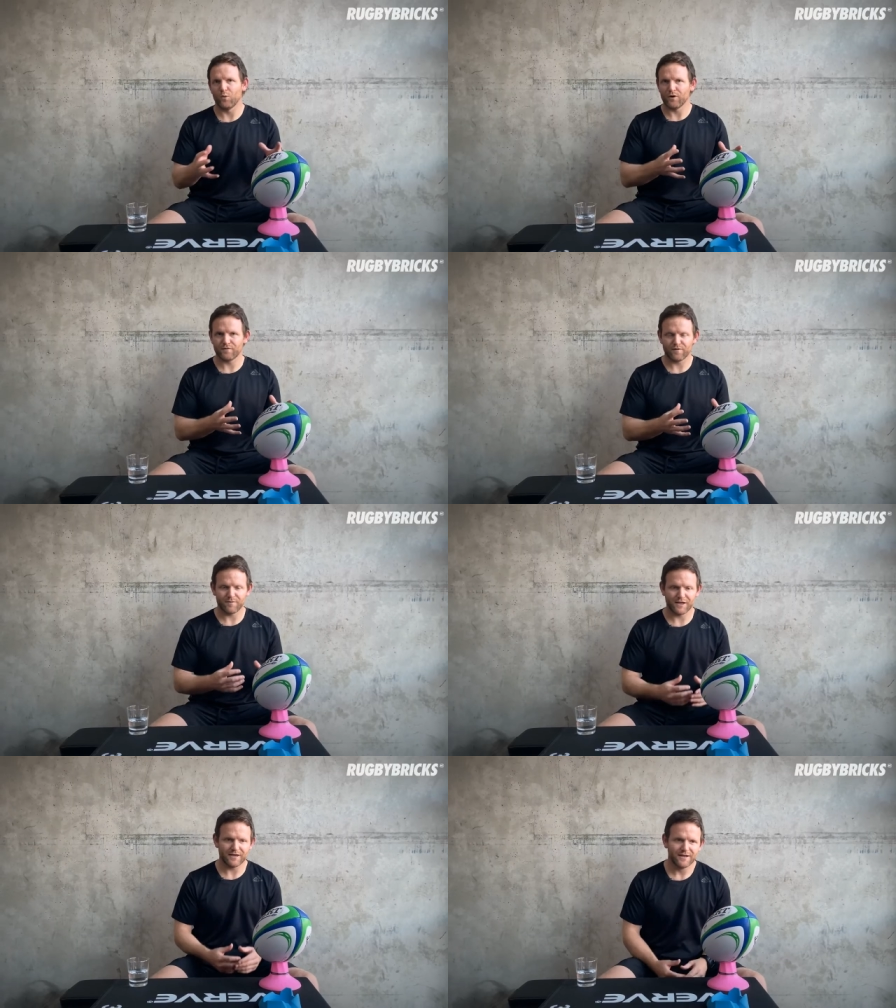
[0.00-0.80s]
worked for
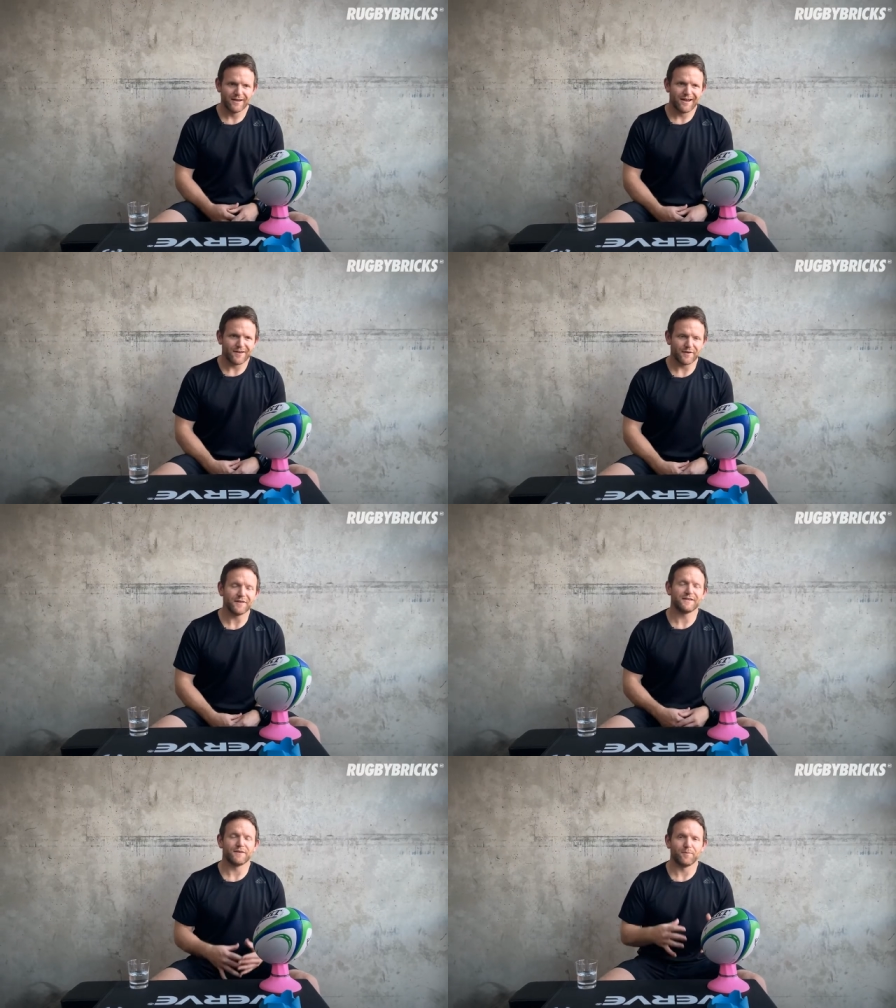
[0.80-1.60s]
me. I think
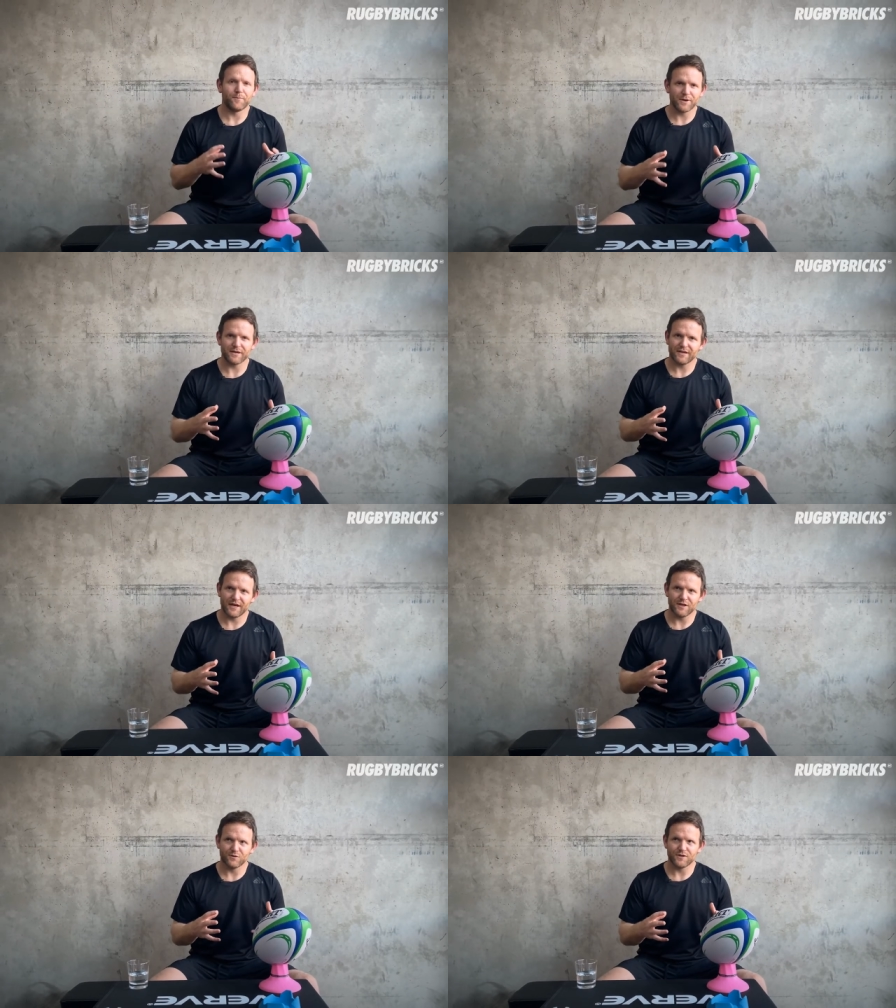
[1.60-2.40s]
that's the big
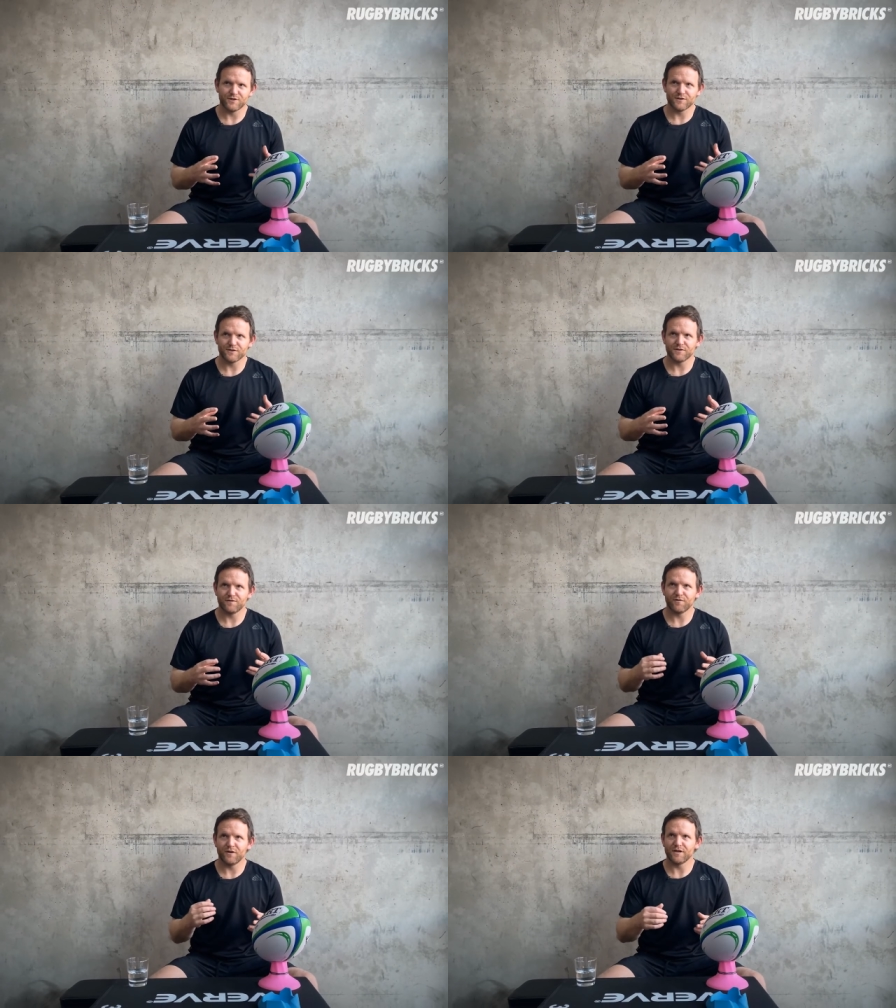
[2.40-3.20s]
key to it is, is
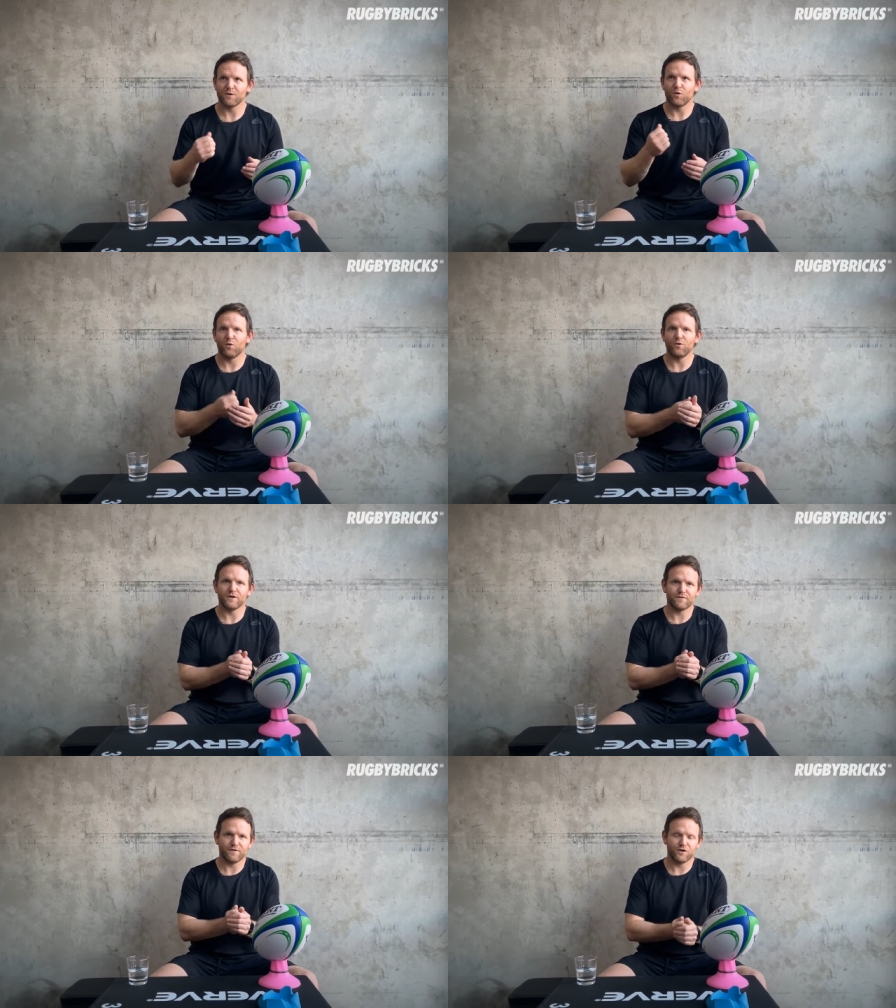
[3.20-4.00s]
finding what
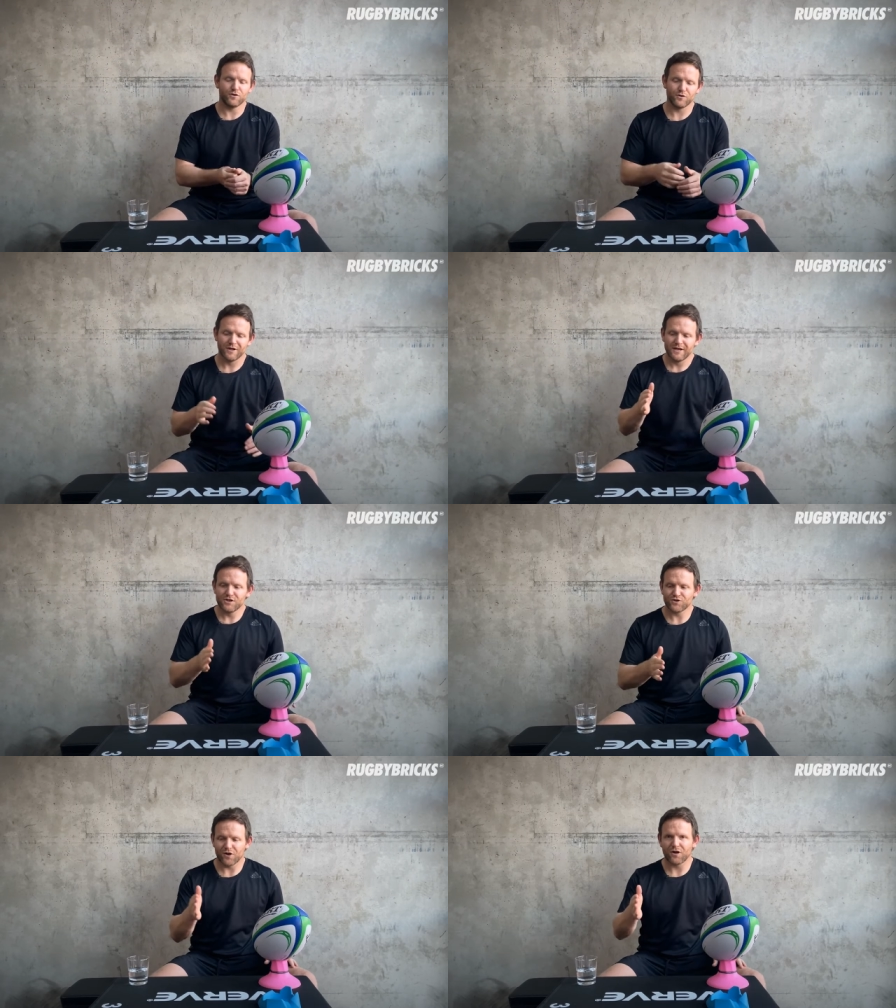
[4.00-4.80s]
works for you,
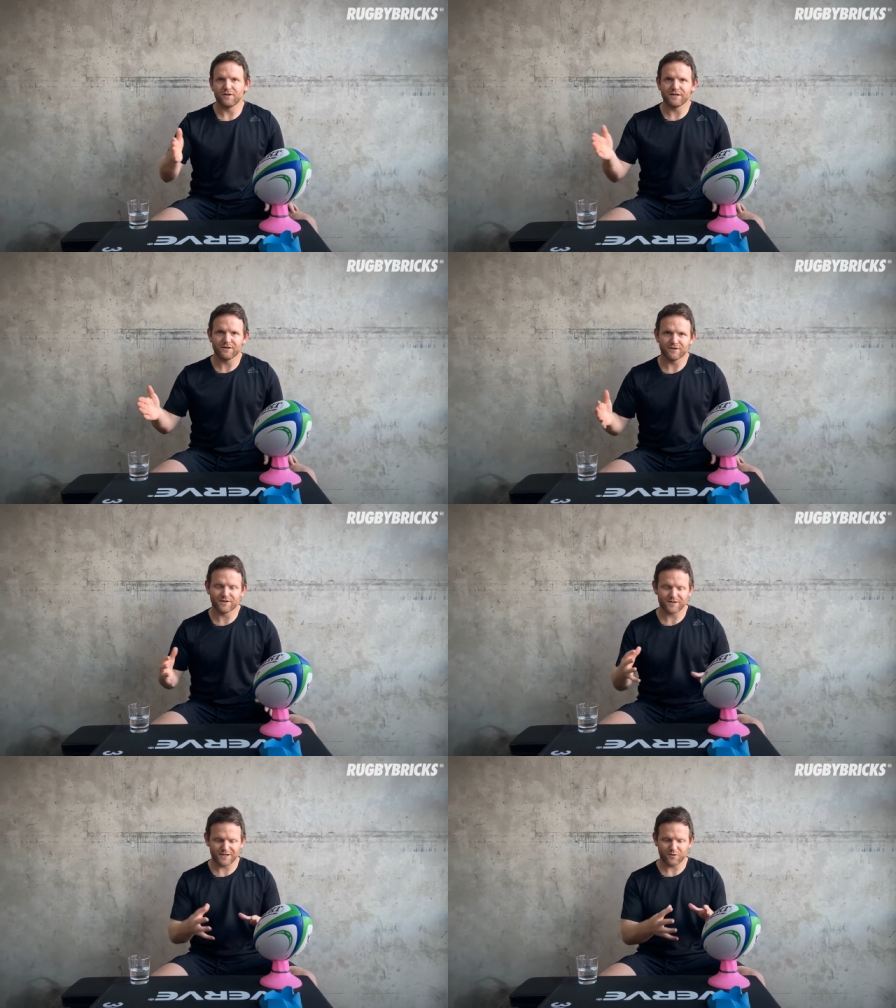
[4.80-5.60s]
trial and error,
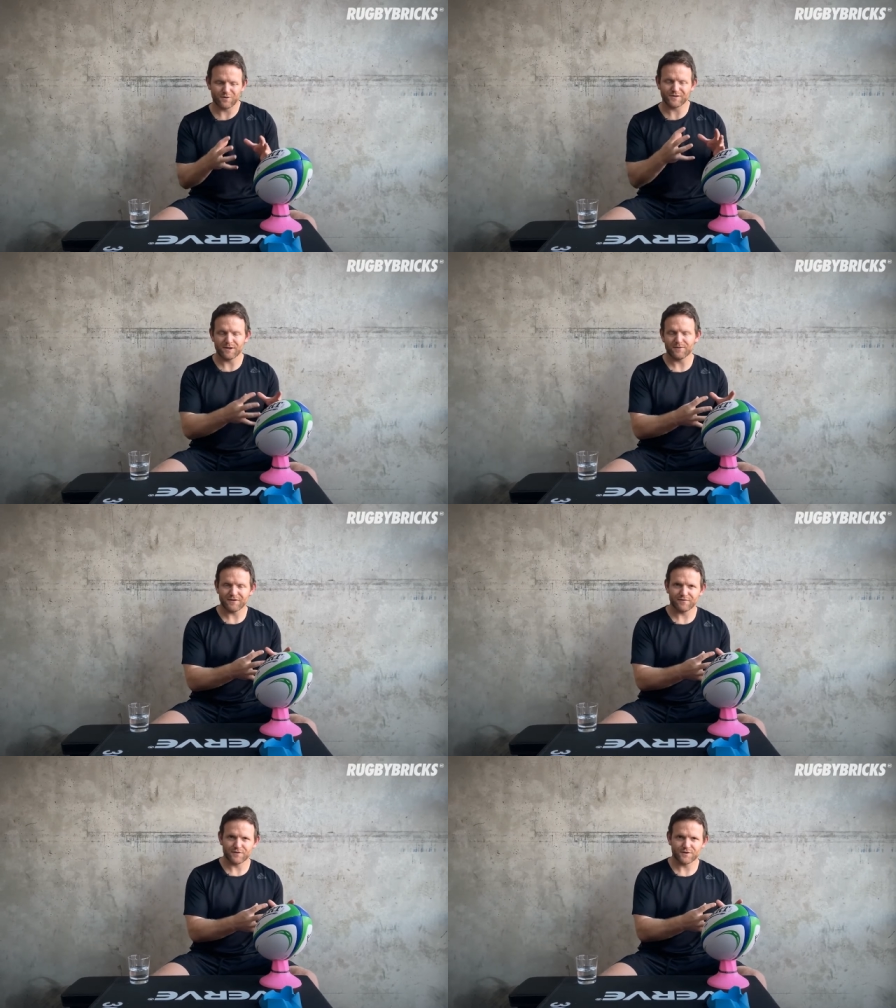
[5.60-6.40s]
stick with
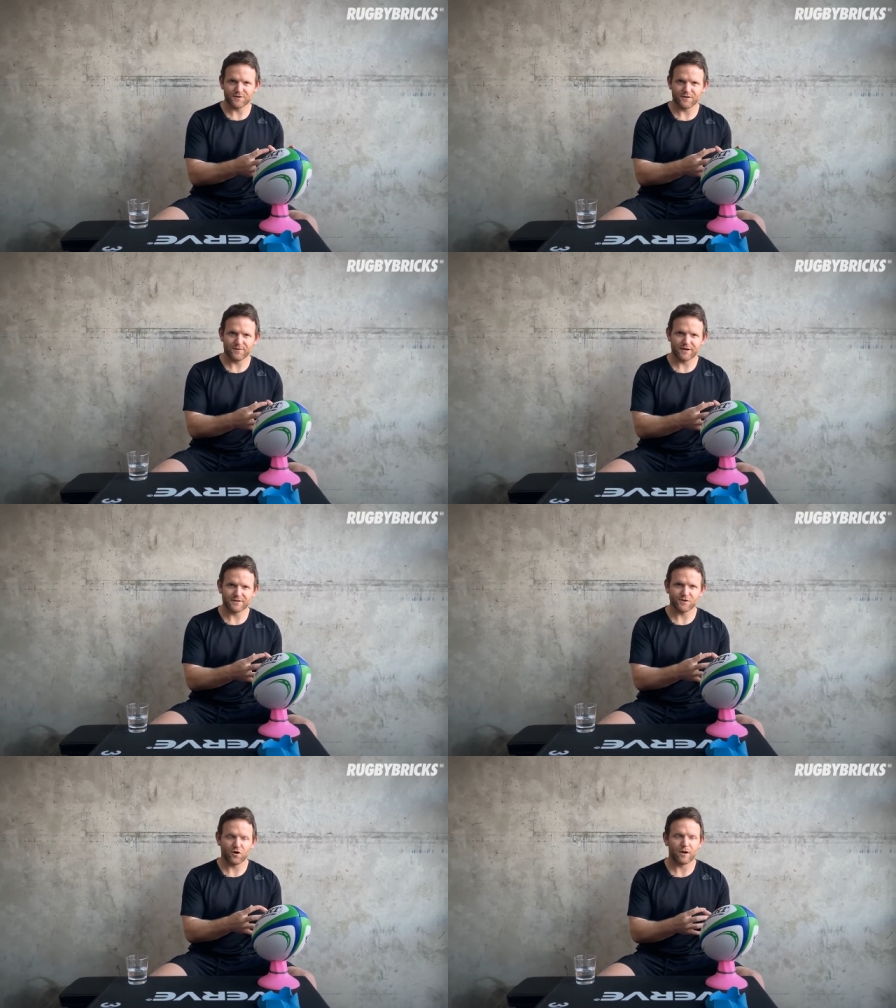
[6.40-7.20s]
something for a certain amount of
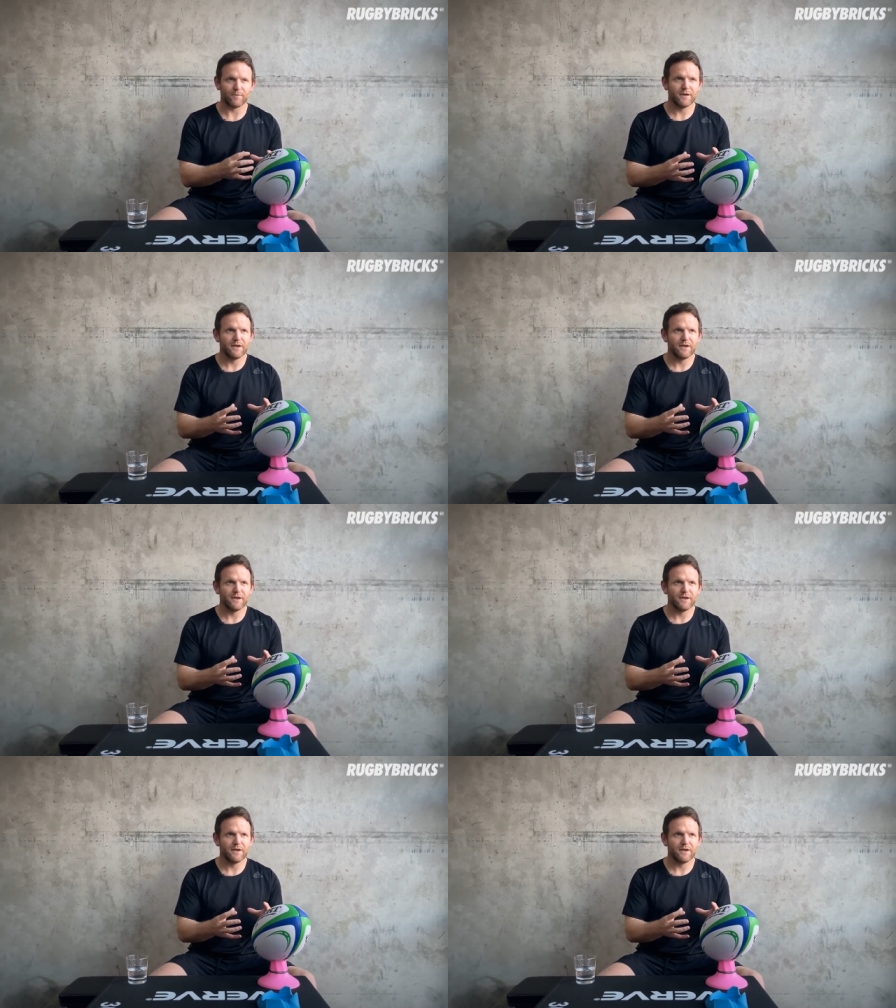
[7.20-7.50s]
time.